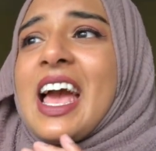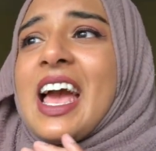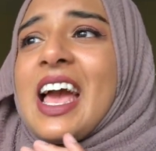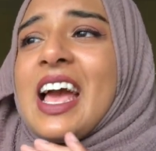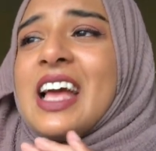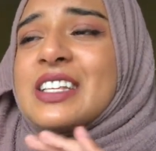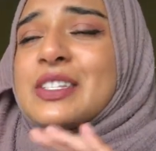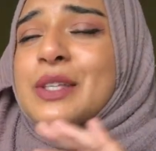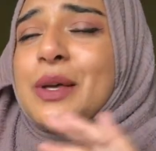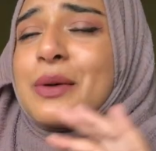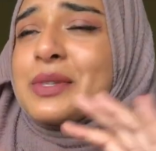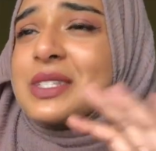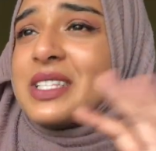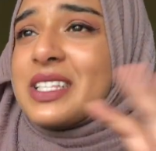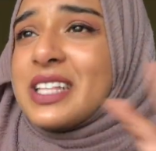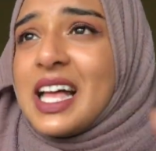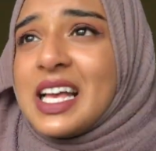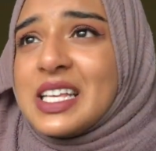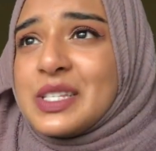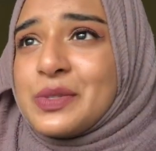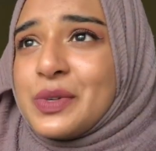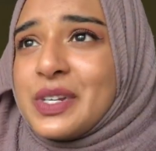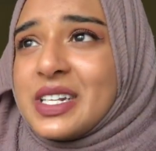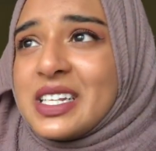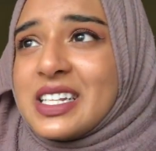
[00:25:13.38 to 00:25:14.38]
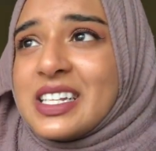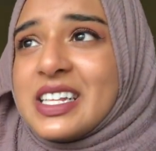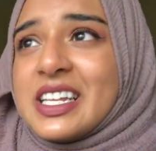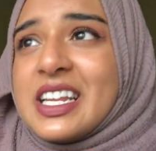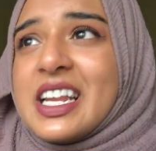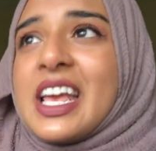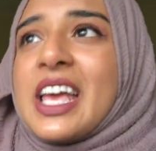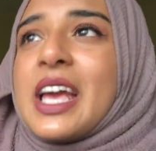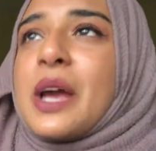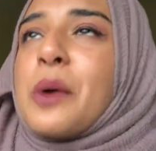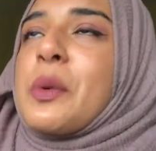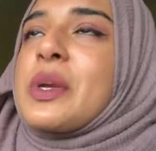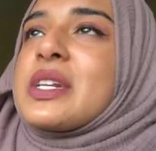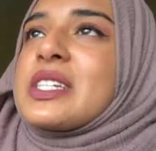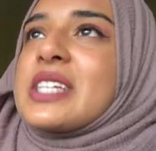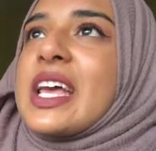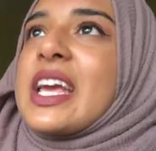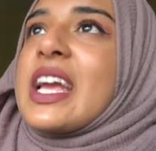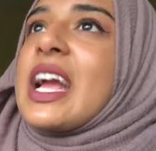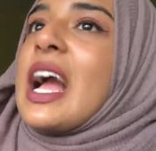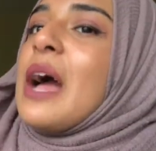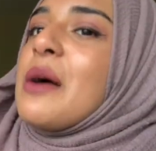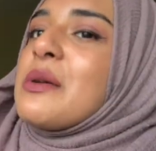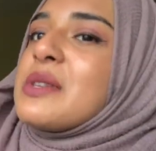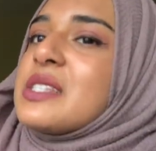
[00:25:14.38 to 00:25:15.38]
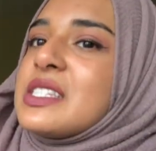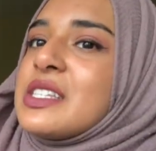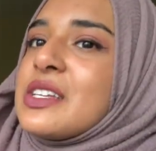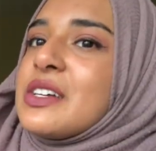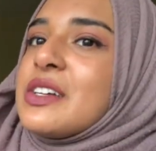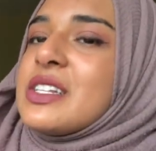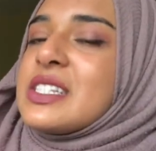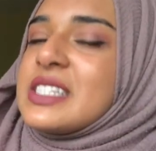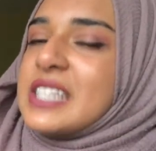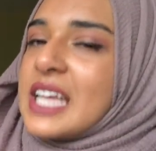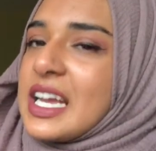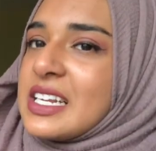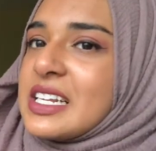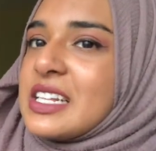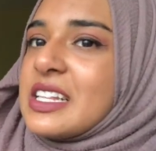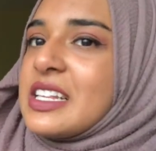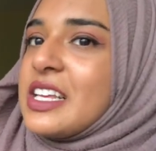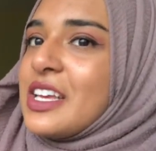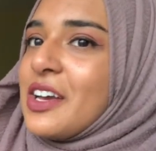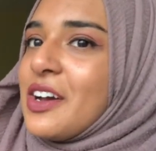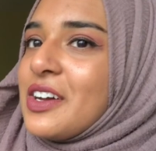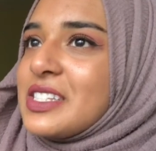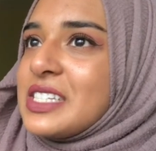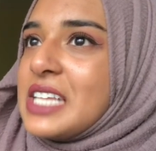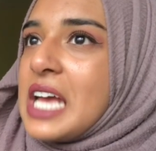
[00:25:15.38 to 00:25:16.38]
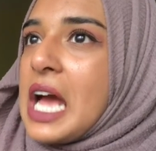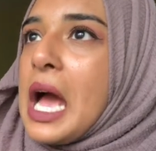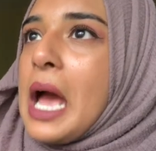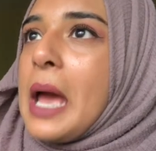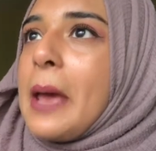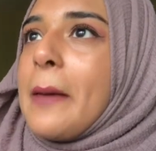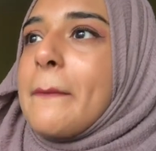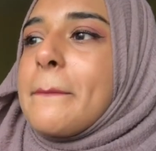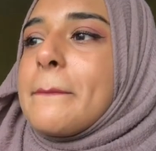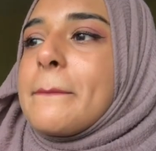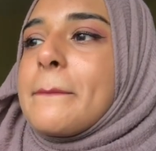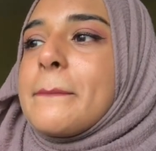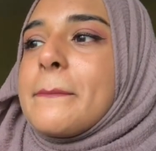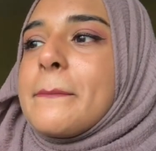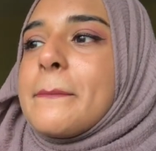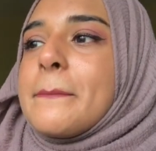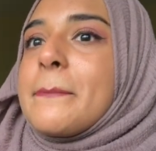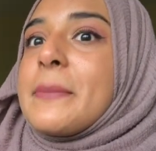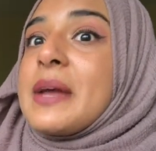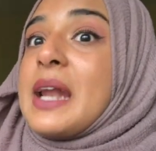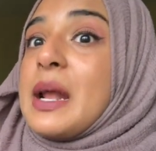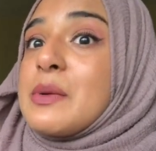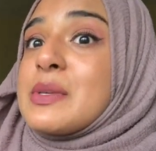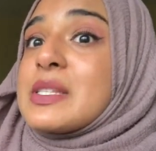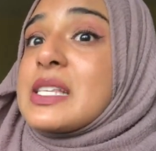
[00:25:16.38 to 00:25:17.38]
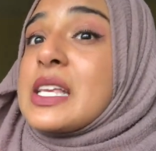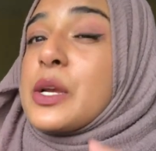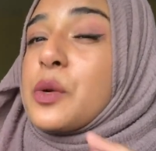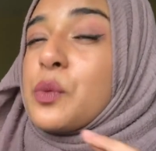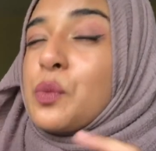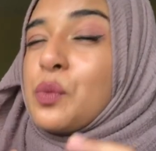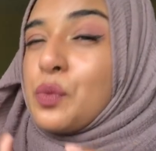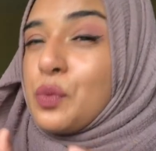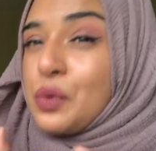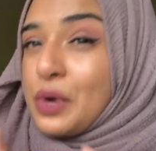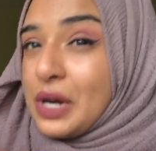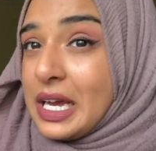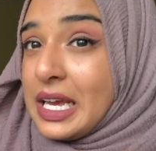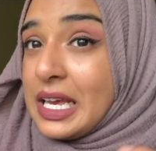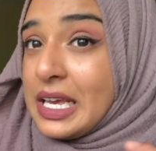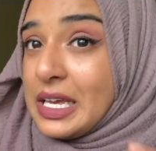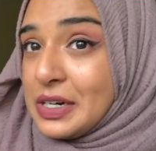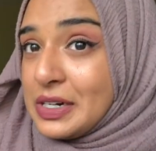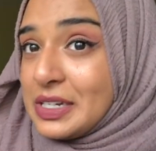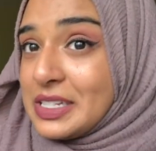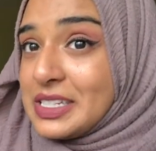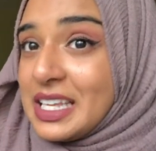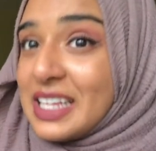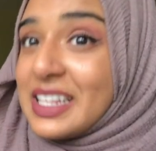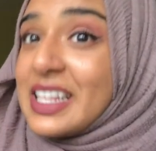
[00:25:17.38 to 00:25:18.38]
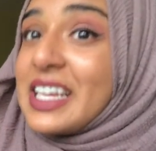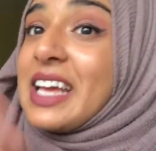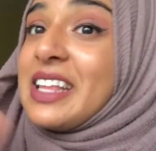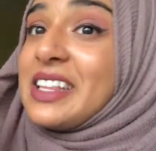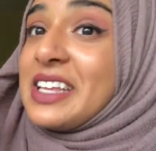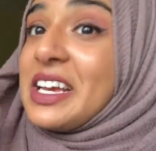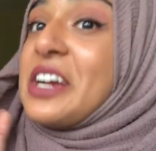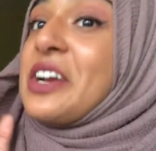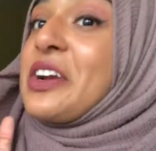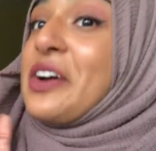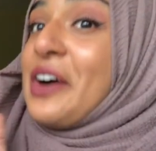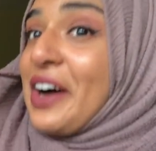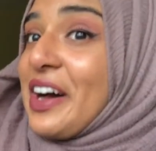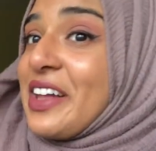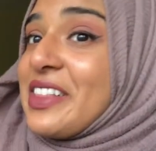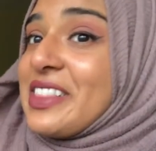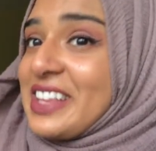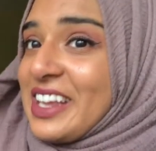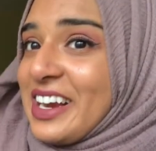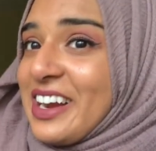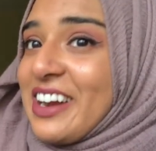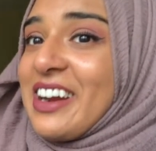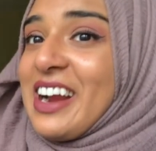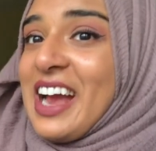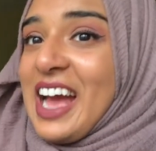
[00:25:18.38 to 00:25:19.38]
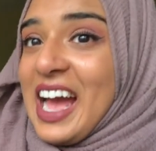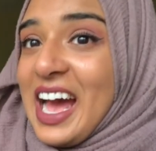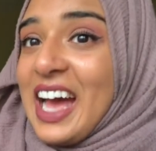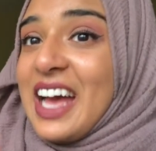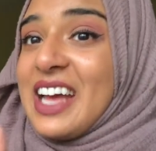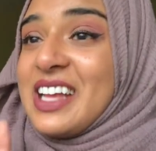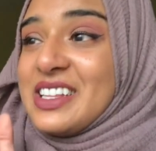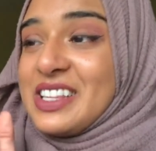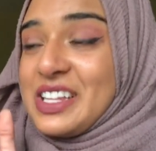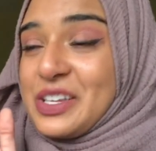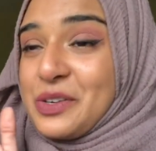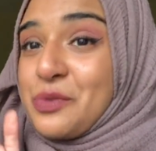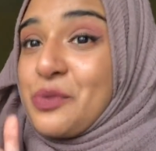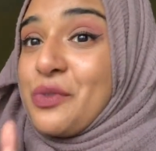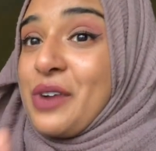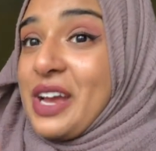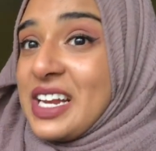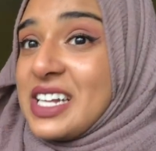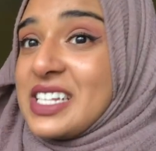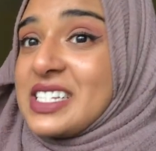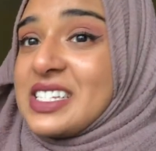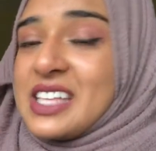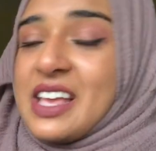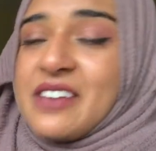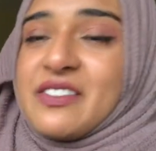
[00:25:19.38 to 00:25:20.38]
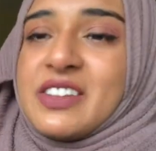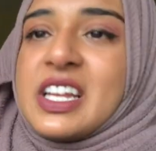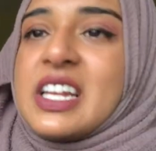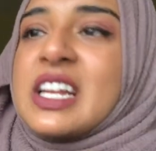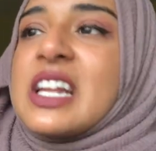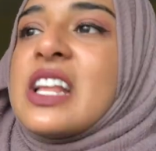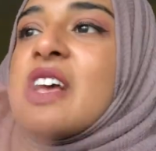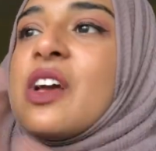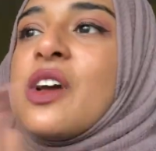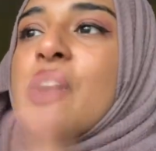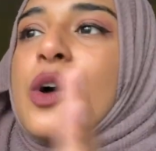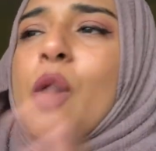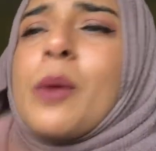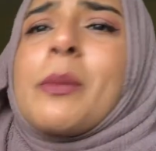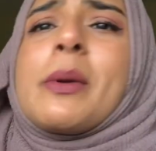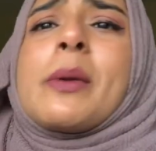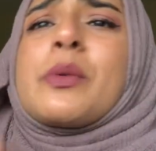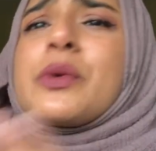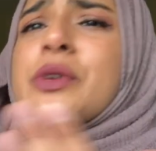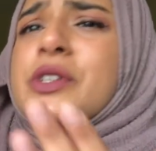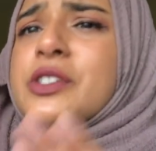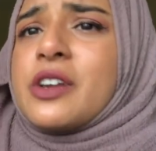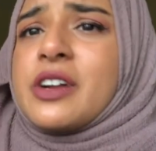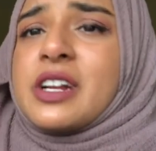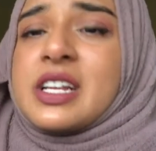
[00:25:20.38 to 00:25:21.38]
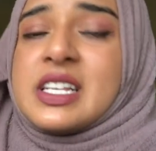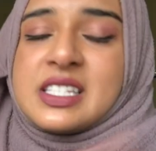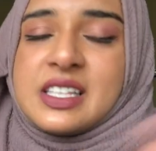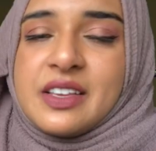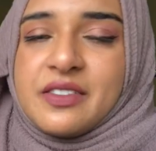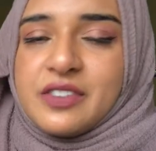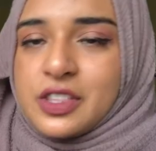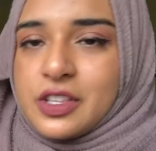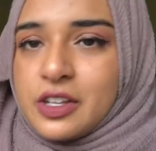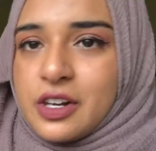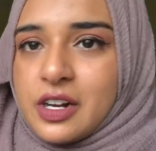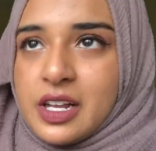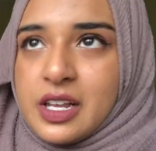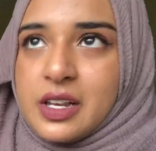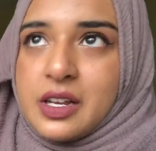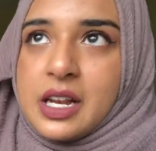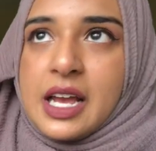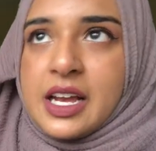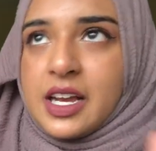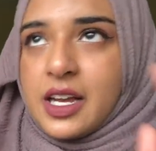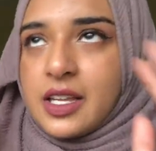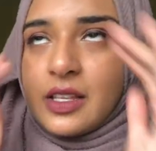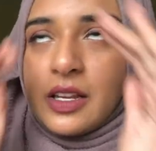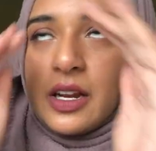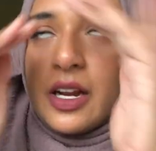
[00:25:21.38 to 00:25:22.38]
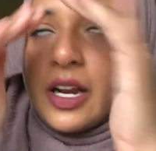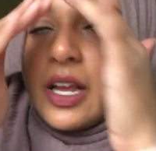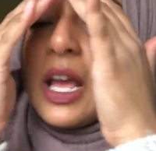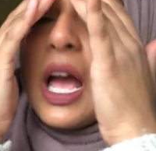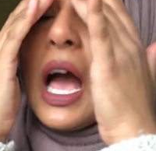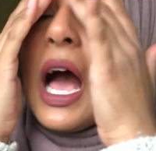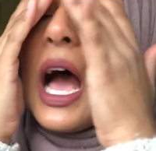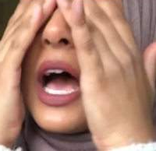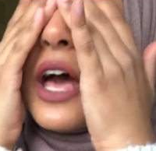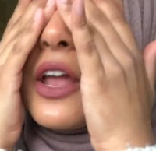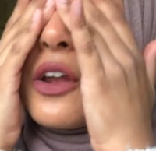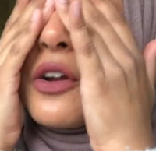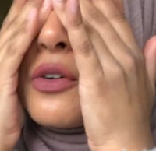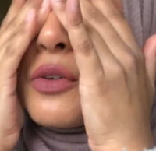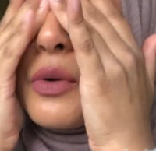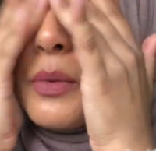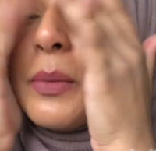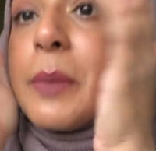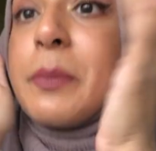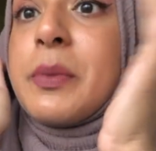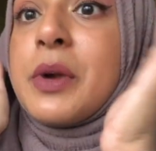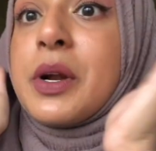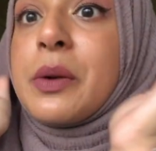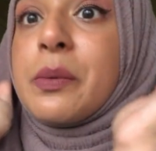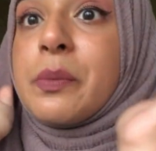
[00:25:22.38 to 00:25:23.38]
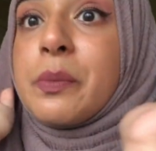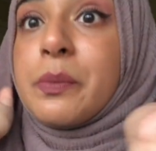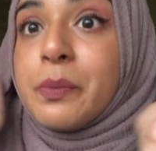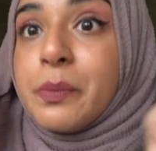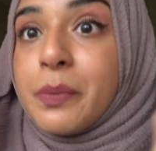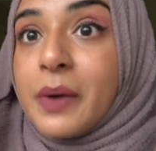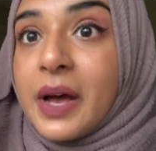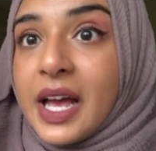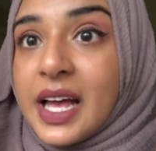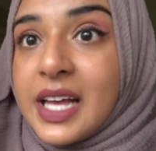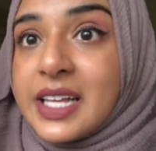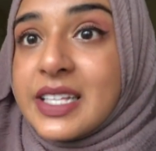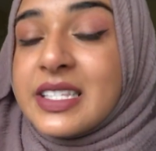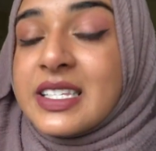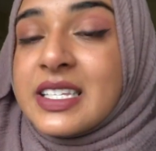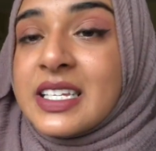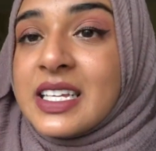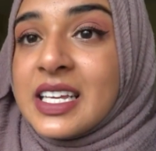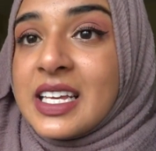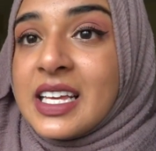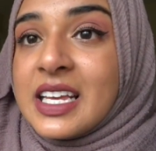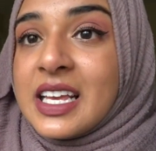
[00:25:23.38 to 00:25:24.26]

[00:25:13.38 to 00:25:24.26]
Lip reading: and so I was the last one in clinic, which like I was still technically on time, but I was like right on that. Like I think I got there at like right at 7, or maybe we were starting at 7:30 and I got there at 8. I don't remember, but